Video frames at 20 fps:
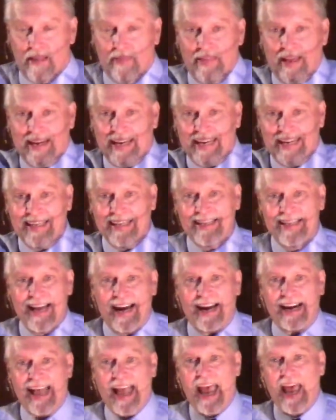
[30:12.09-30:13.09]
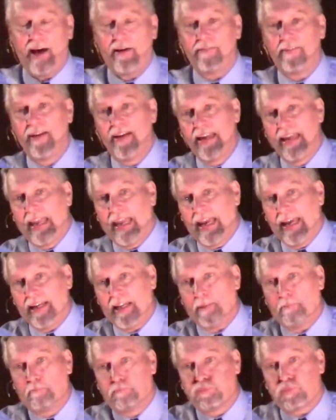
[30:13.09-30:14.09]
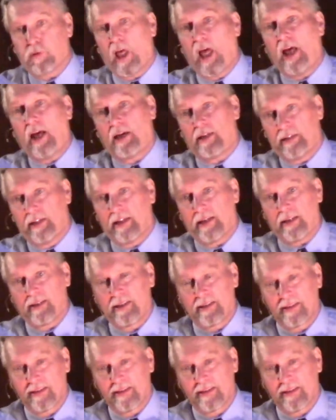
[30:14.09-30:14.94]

that he did not have any blood